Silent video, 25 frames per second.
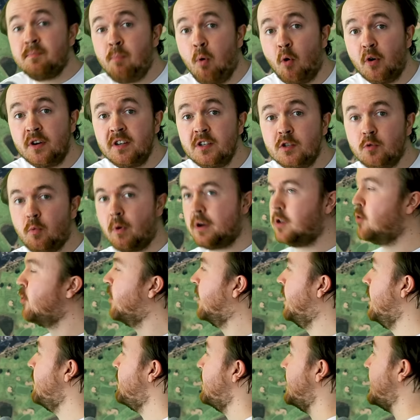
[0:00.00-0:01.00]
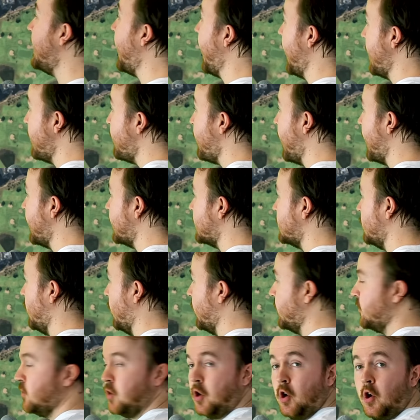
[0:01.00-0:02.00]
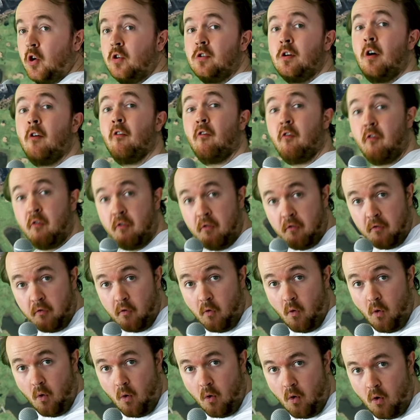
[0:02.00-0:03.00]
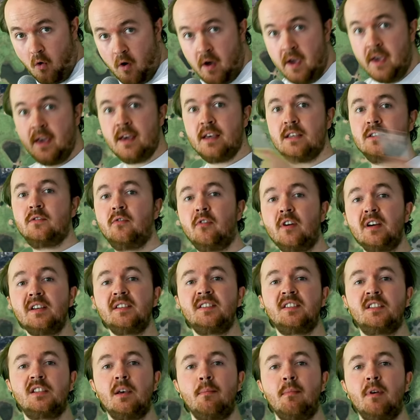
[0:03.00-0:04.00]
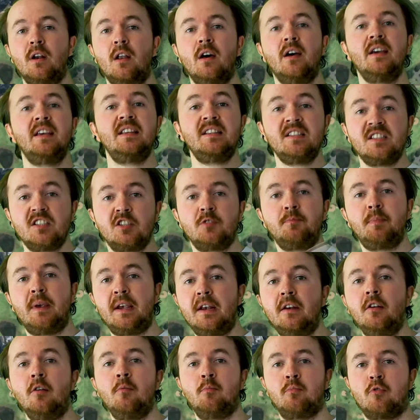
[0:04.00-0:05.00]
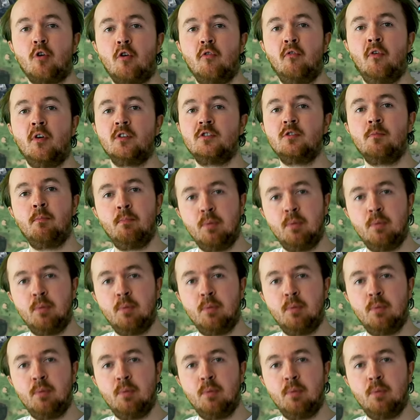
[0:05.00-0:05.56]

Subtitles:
point where you clip the apex of turn 4 is very similar in speed and profile to